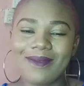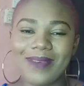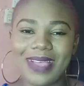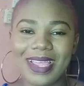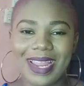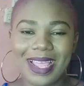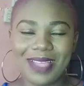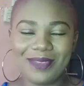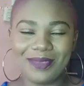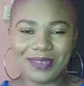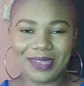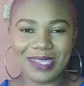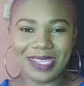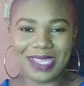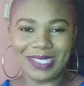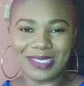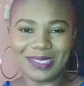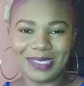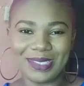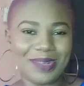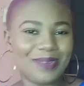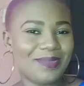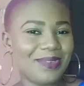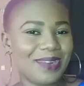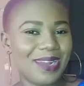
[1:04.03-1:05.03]
an
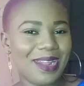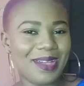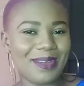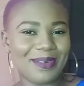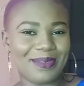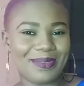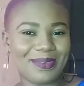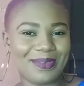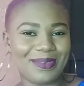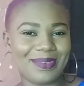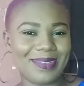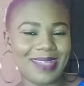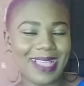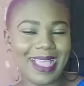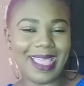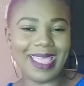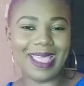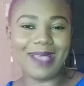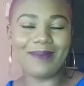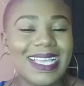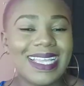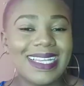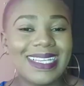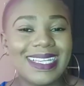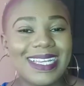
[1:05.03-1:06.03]
advocate of love.
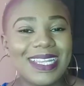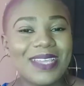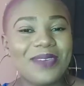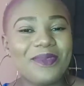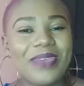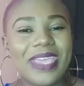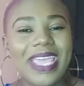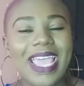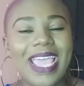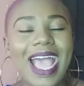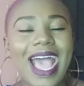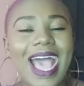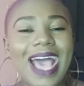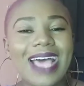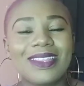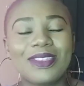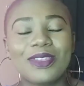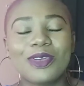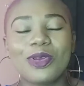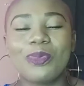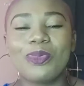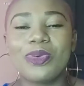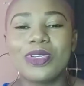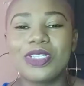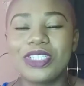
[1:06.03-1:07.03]
Recently, we had
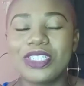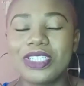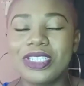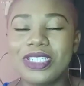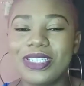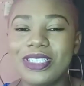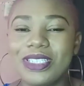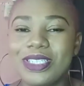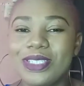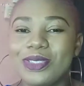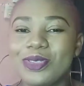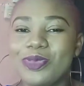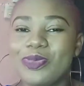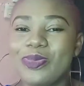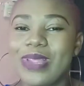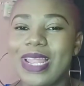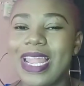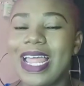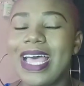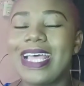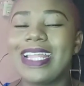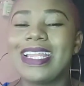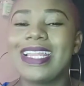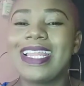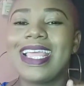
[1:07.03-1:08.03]
the opportunity to
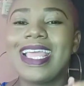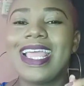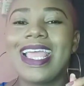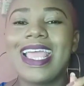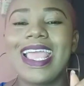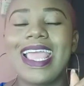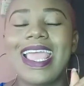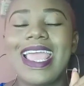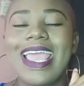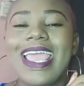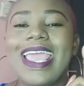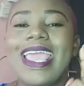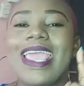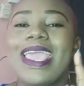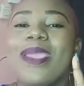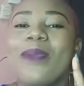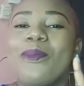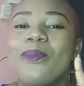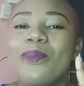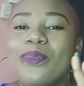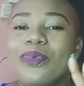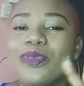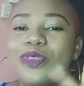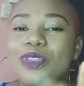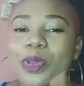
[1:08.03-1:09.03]
plan a
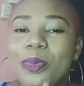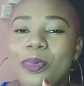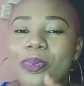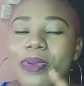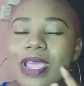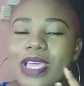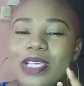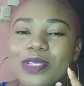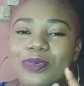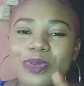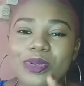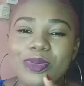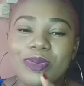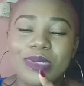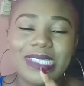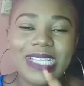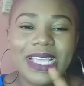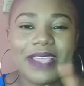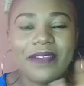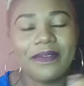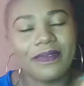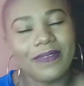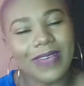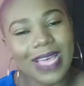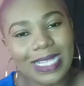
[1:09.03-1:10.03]
surprise proposal.
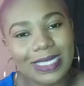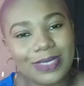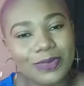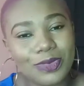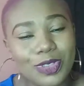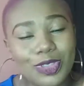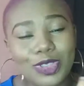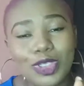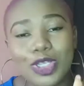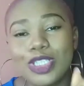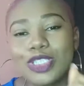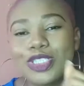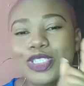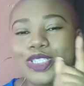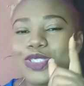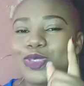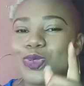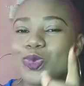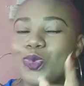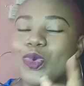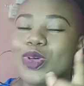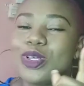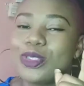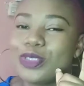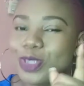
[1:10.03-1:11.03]
In fact, it was not
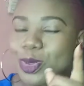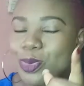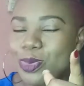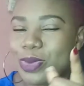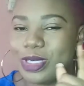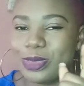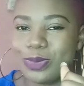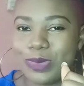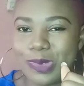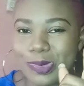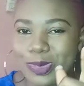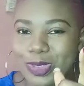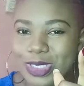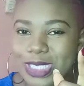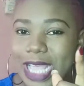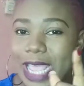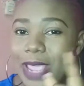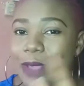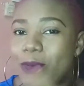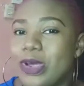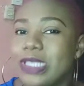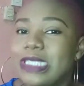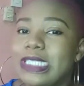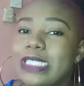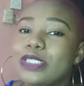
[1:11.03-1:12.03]
just one surprise proposal,
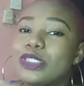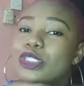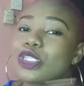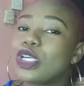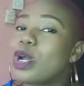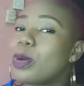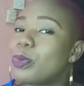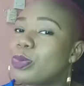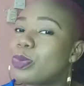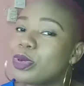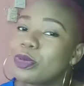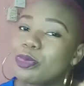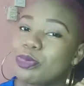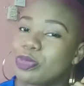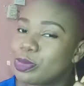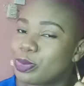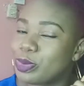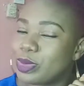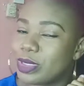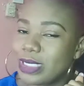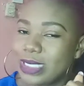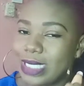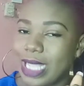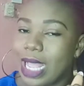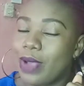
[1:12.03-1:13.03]
it was a double
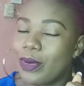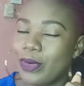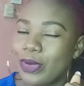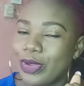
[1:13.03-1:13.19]
proposal,